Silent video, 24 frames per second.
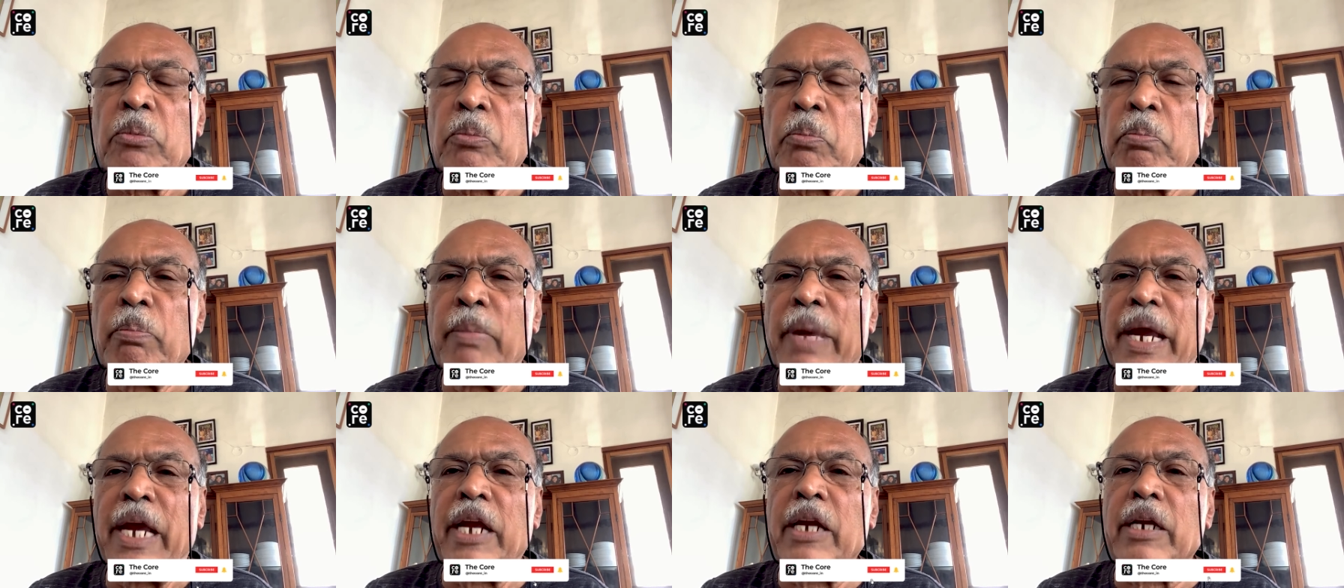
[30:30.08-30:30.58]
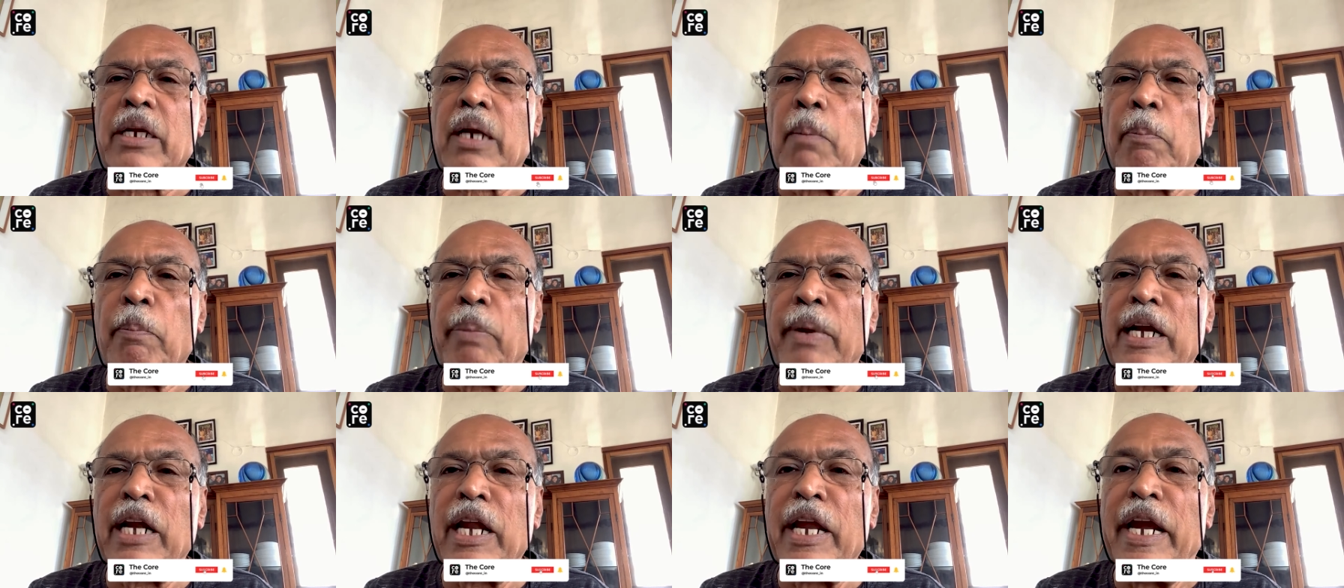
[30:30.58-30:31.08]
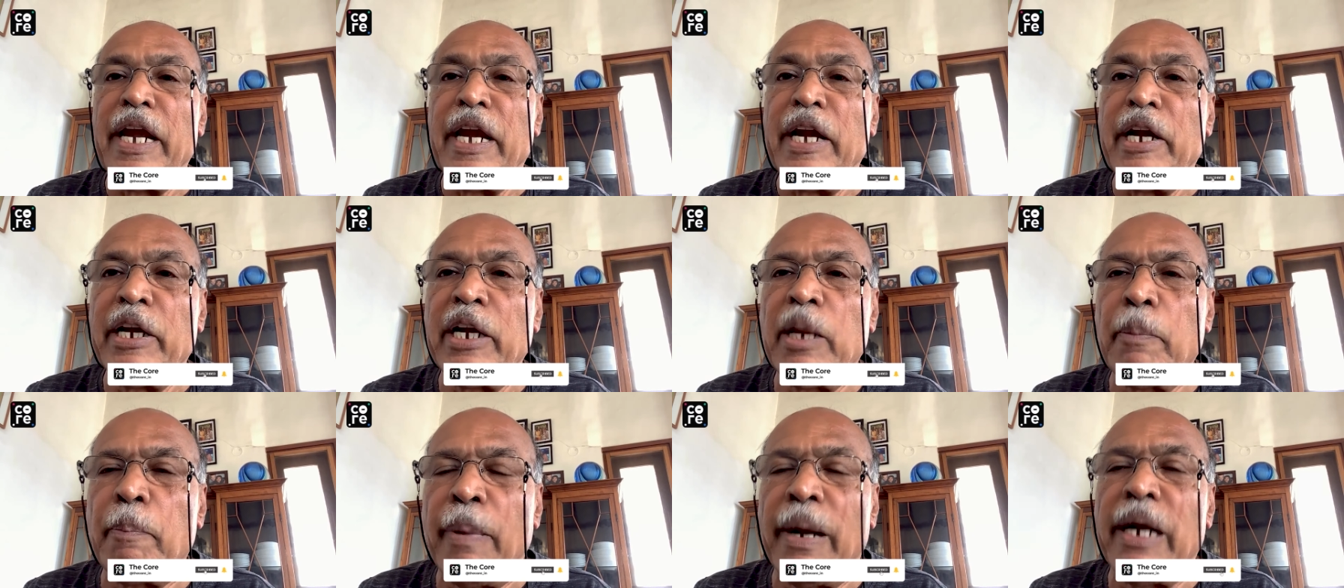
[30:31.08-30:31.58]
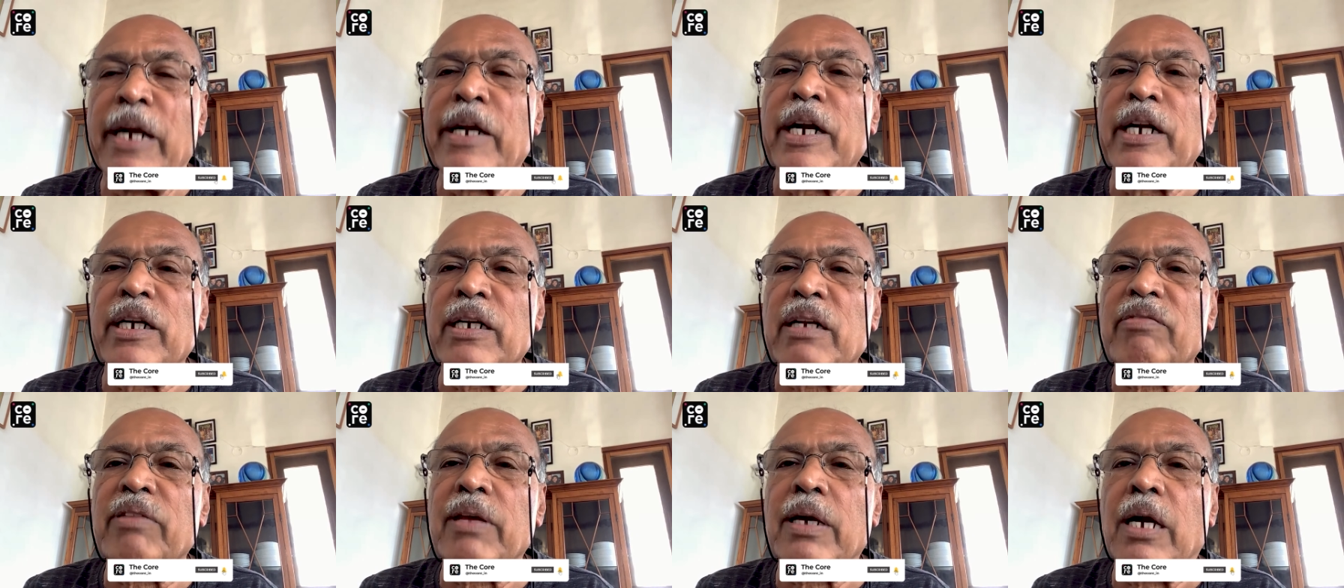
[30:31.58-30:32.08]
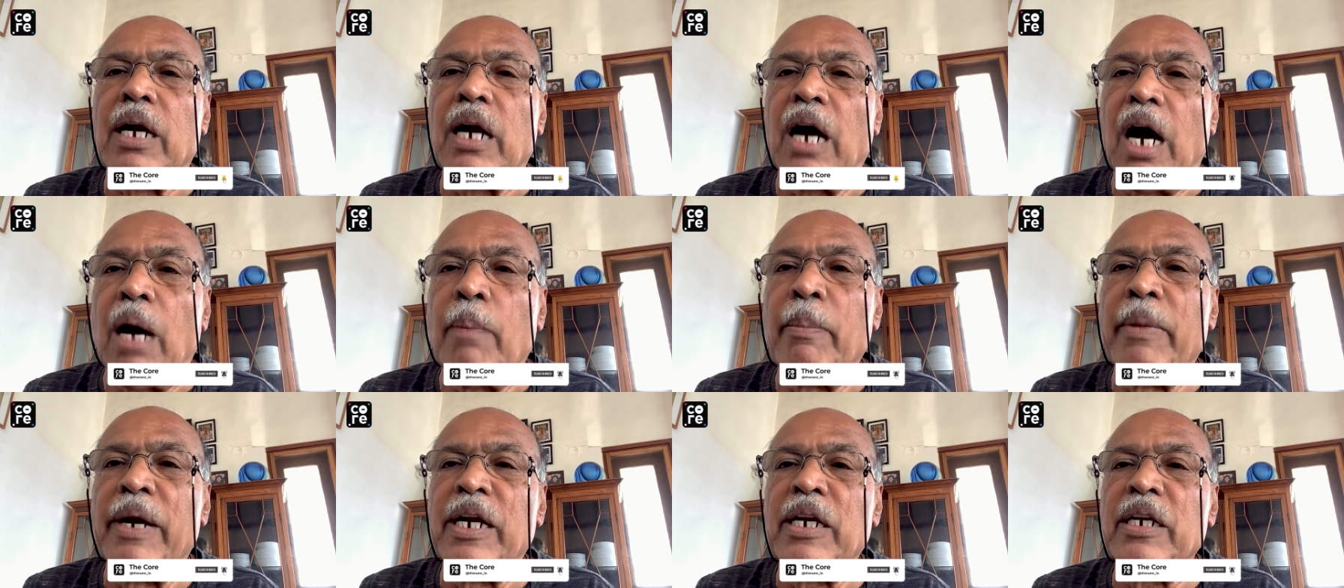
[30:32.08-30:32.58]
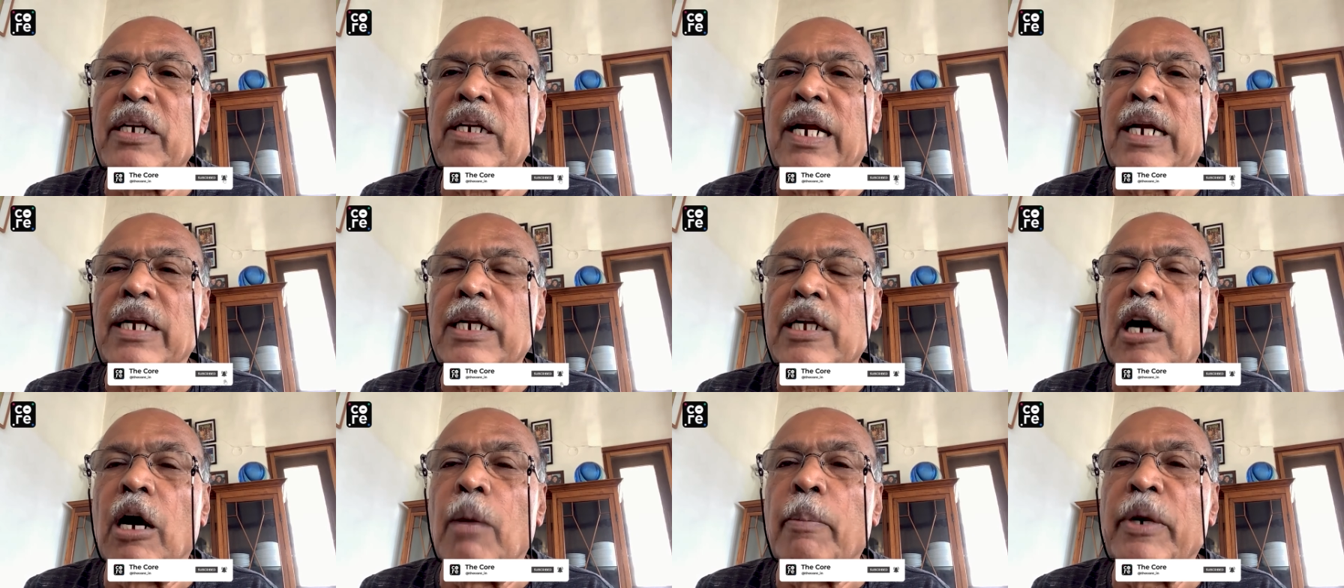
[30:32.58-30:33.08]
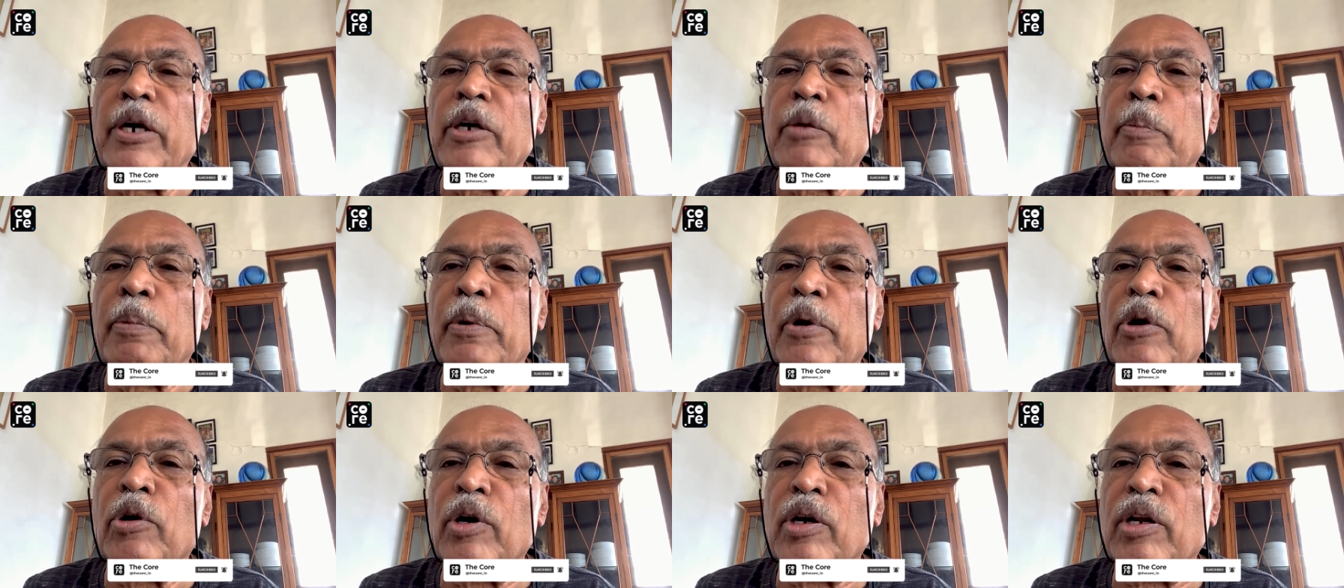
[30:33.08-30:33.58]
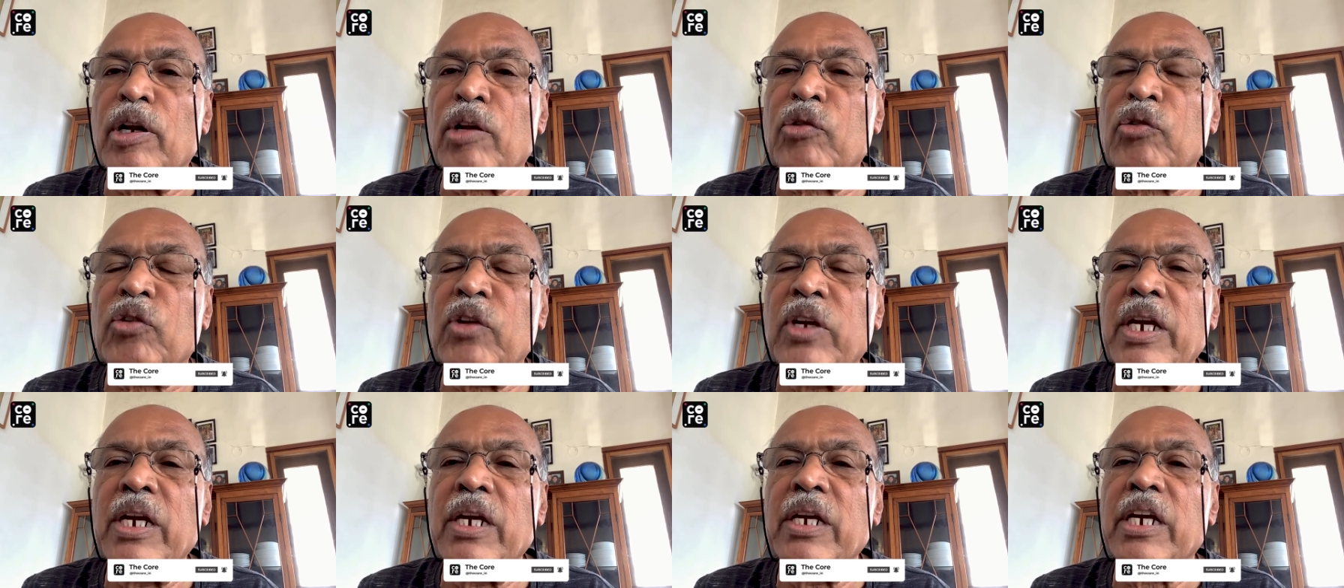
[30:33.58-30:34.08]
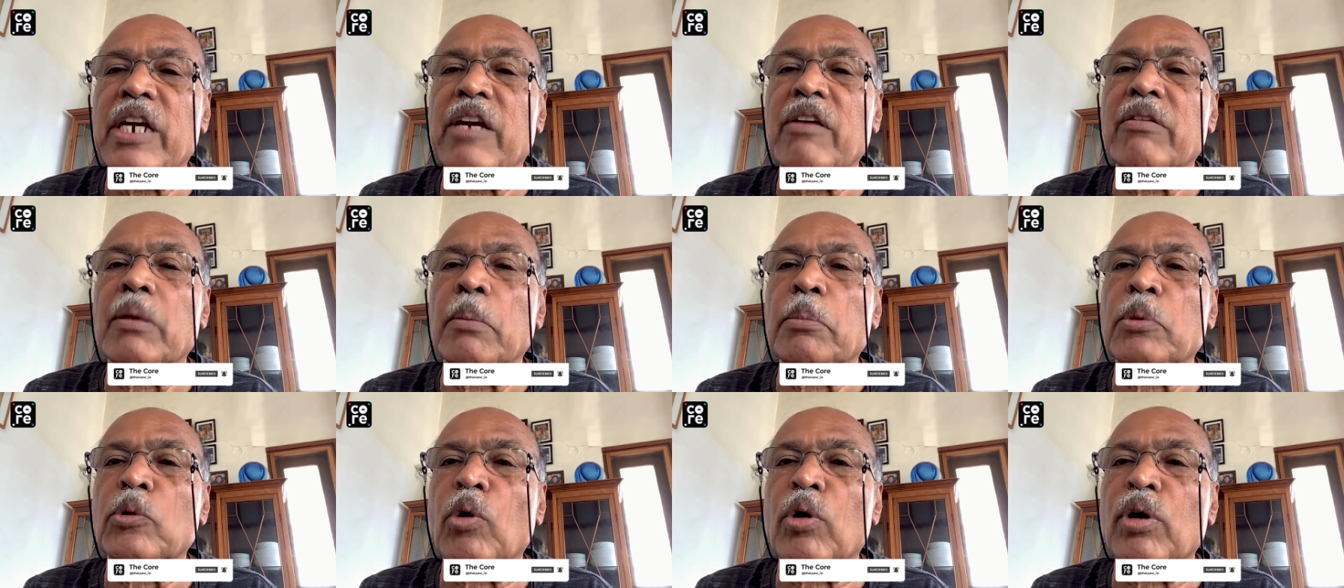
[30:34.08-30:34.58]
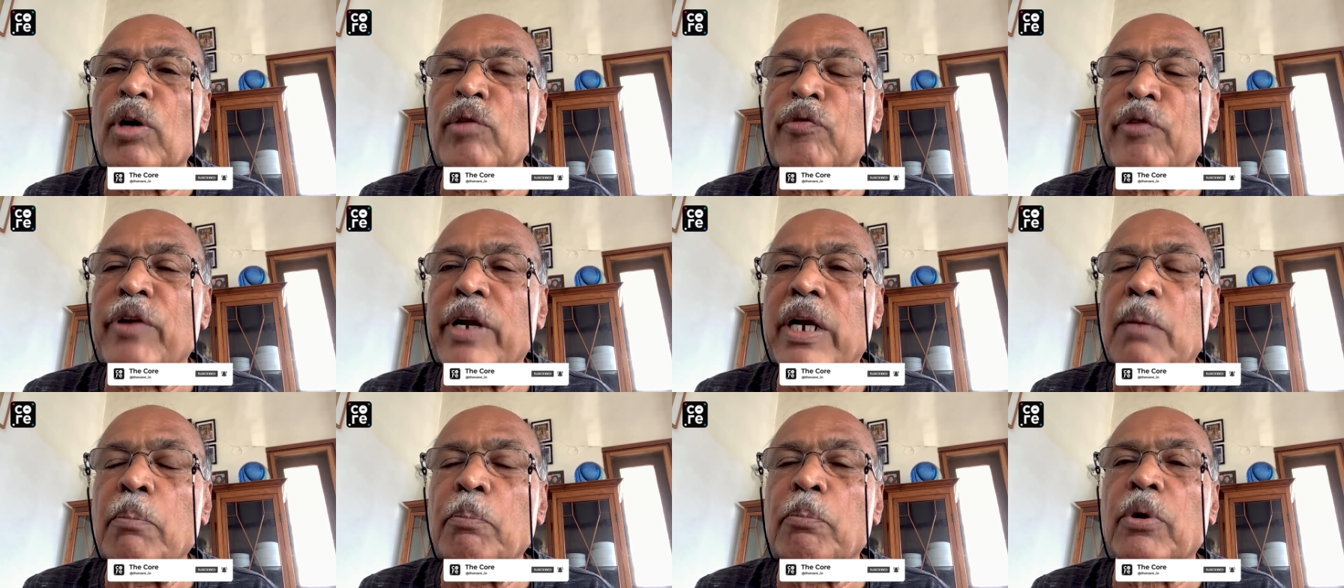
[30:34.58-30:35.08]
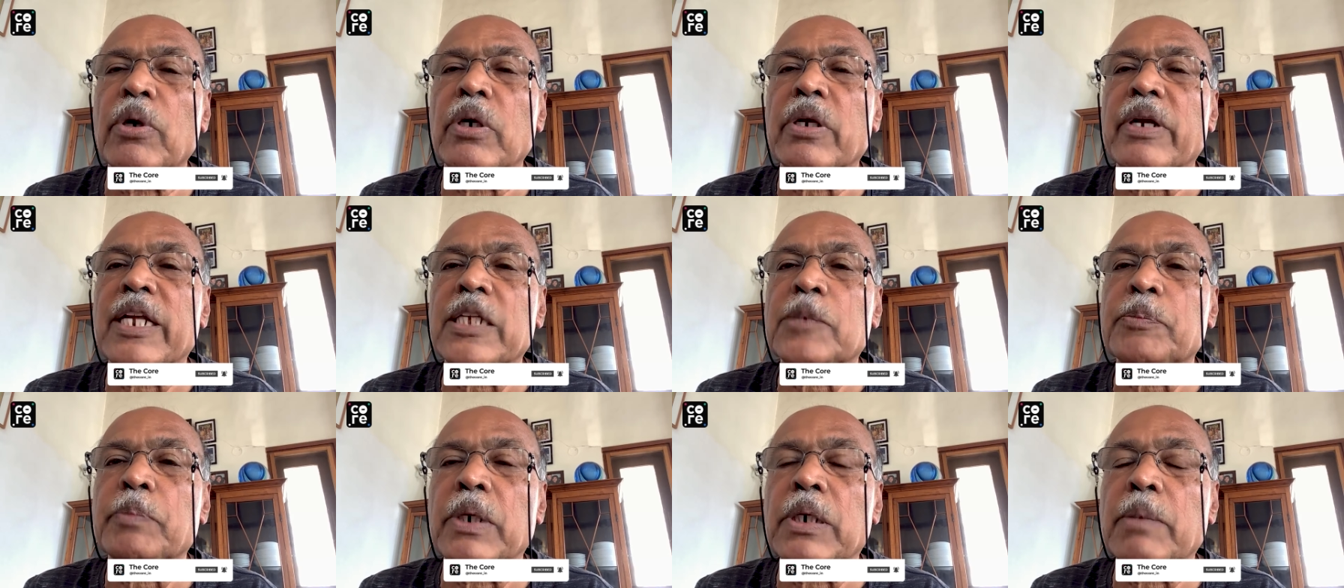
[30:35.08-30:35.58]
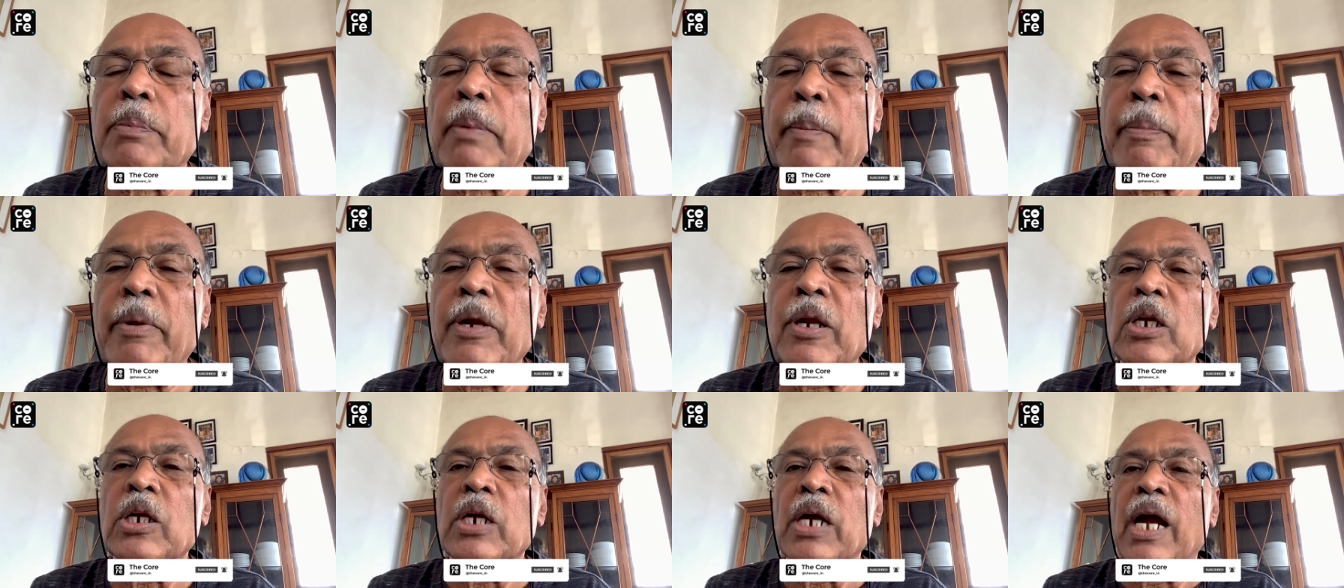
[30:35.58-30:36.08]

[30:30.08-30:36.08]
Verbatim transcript: make it completely independent of the government and the government bureaucracy, give them total freedom, put respect to people,